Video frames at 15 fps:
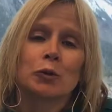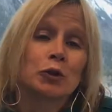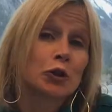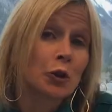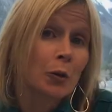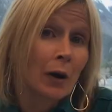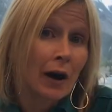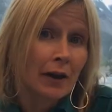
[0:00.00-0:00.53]

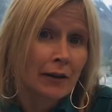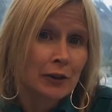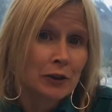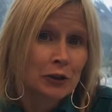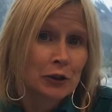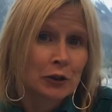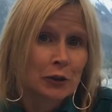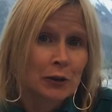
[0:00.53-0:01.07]
show other
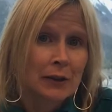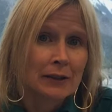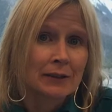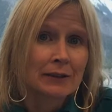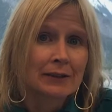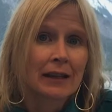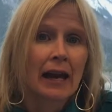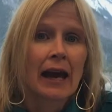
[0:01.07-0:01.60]

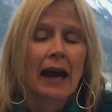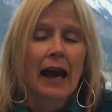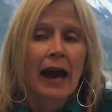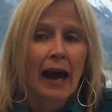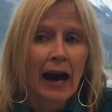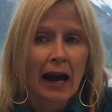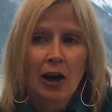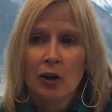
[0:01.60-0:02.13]
students
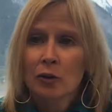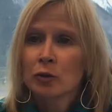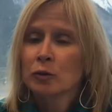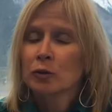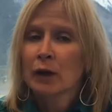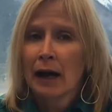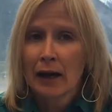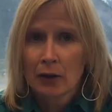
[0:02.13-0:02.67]
how
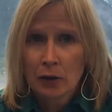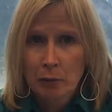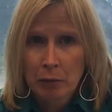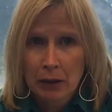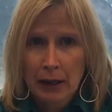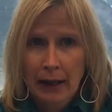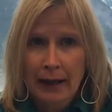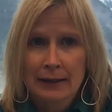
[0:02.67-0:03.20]
to
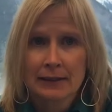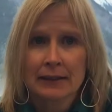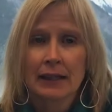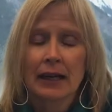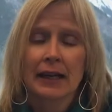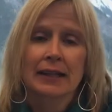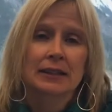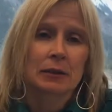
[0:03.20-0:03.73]
plant,
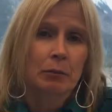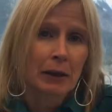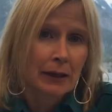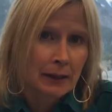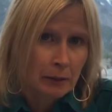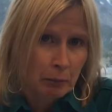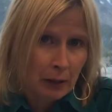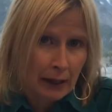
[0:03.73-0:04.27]

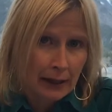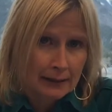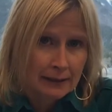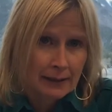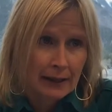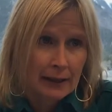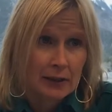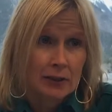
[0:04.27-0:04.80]
explain the plant
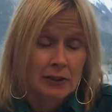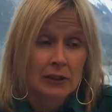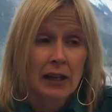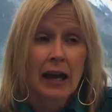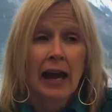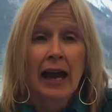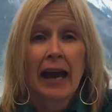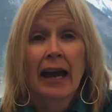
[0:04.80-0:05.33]
cycles,
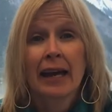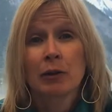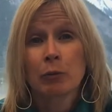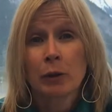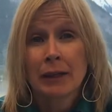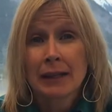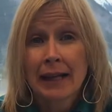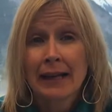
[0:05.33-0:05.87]
and
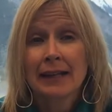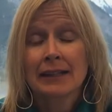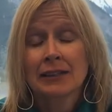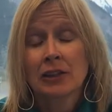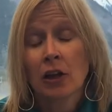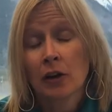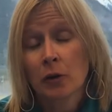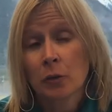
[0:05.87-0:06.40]
relate it
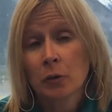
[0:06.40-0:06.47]
not